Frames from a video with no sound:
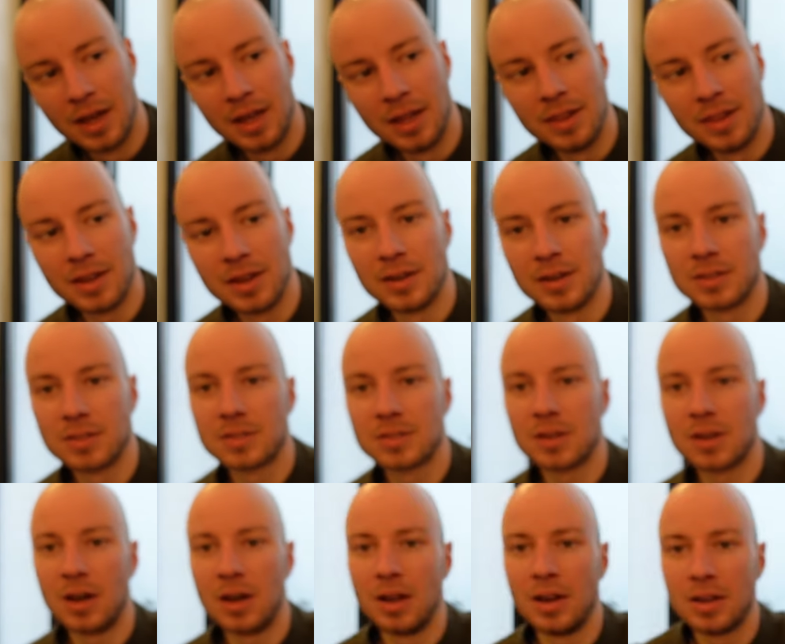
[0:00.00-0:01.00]
And then it's
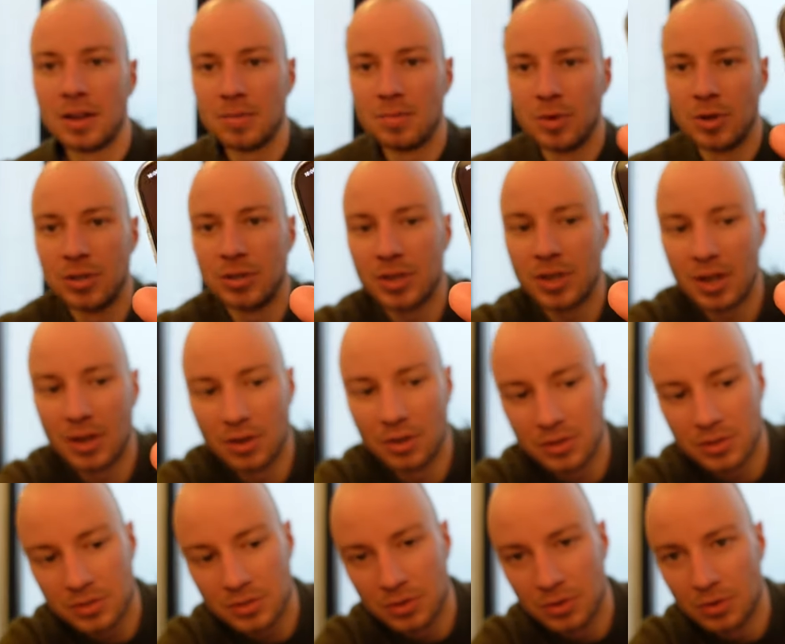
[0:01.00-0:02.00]
calling, but you can
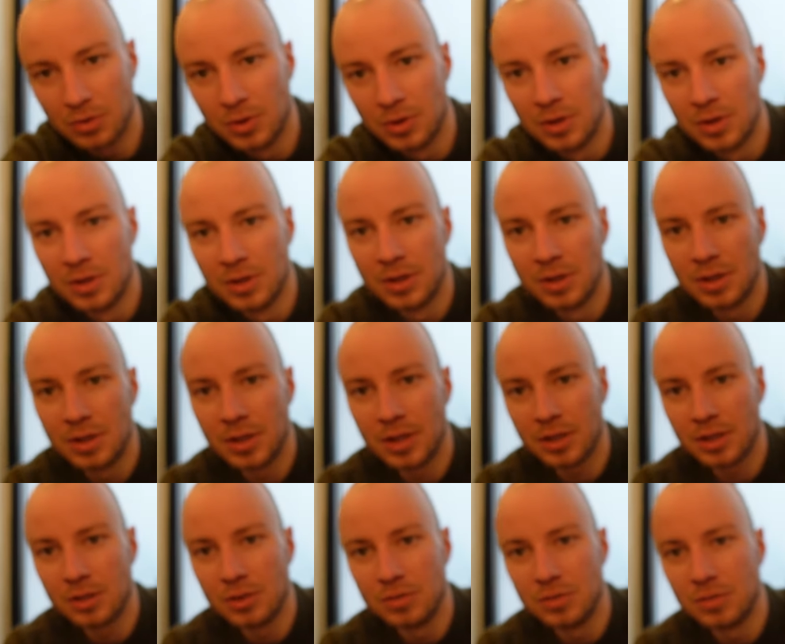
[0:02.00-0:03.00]
also
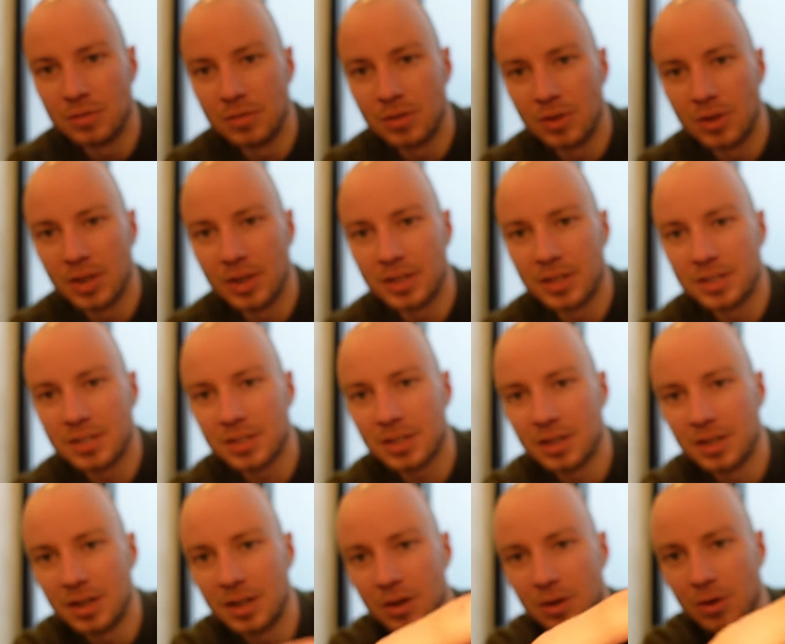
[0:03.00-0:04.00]
like use a phone like this,
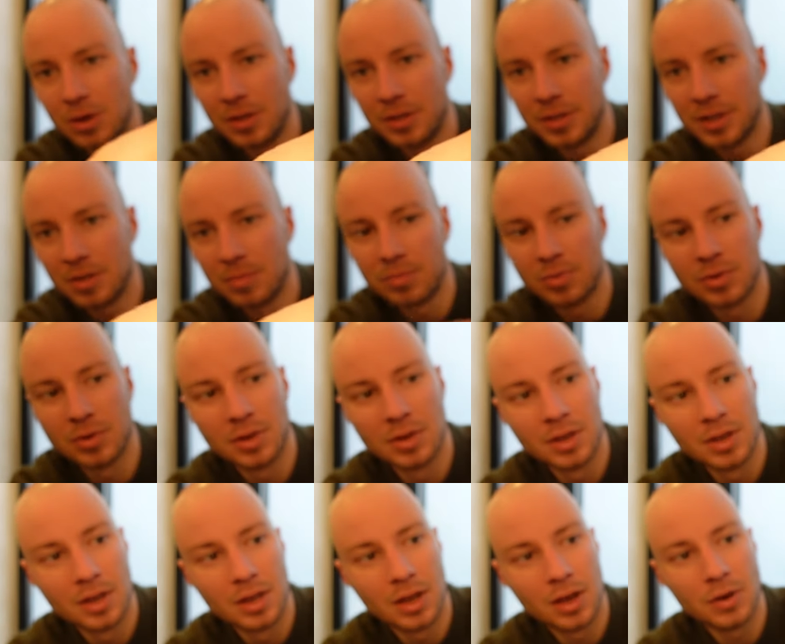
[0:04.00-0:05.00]
and now on top.
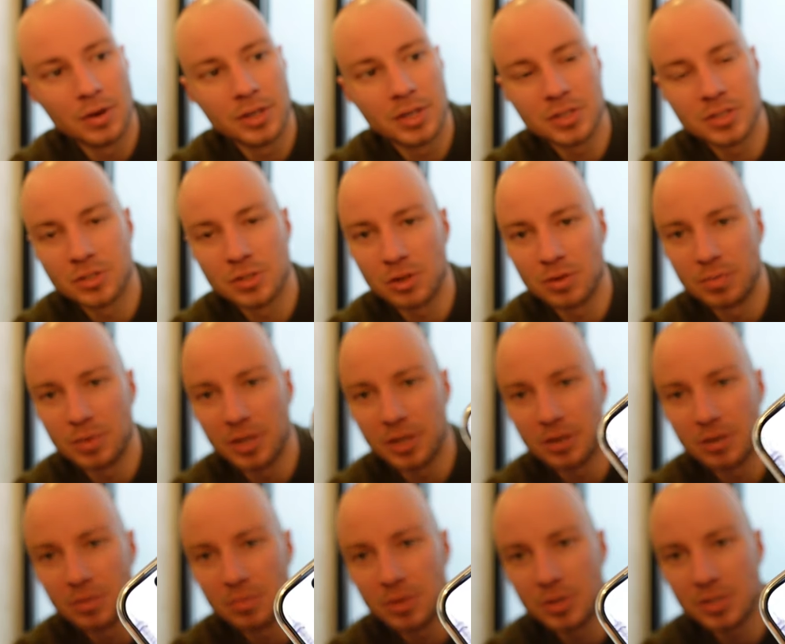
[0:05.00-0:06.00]
Oh, it doesn't turn
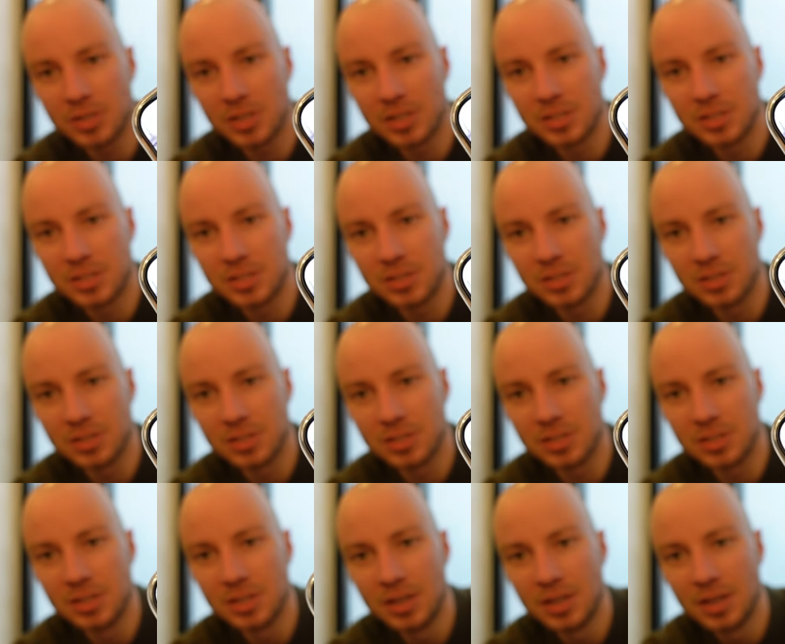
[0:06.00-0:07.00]
bigger, but you can still
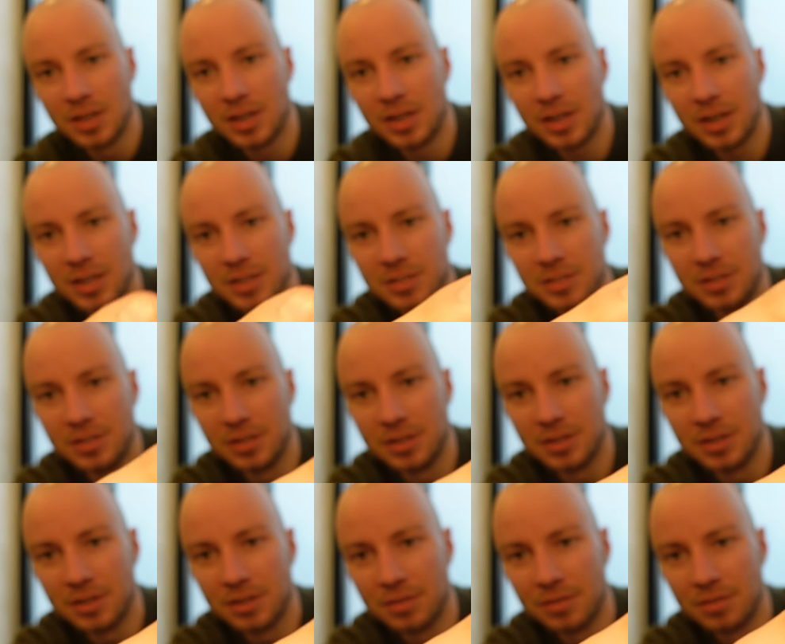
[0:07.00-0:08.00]
see it has
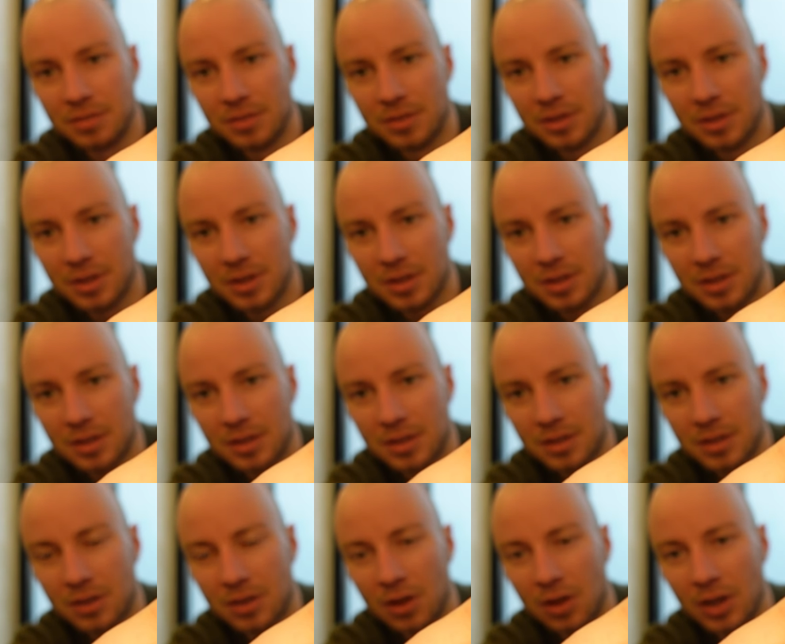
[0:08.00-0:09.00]
the
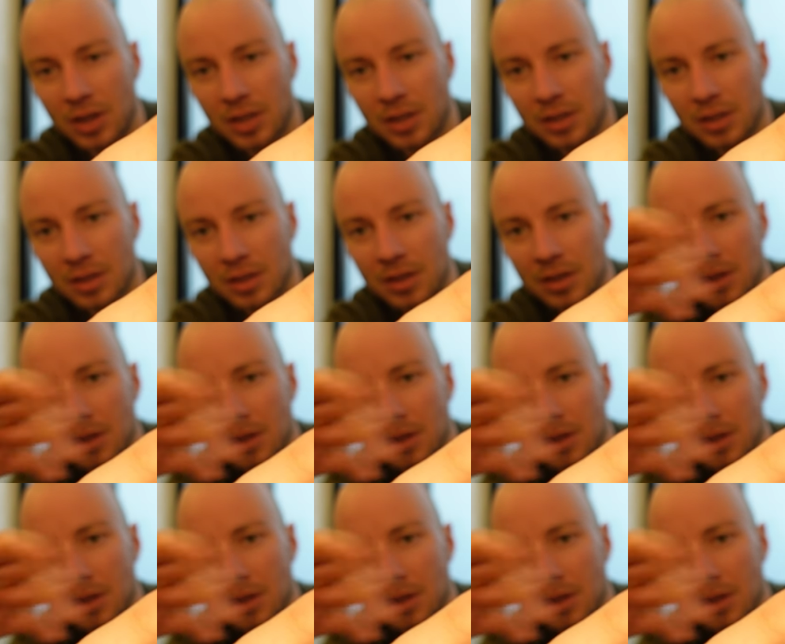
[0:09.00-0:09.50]
calling.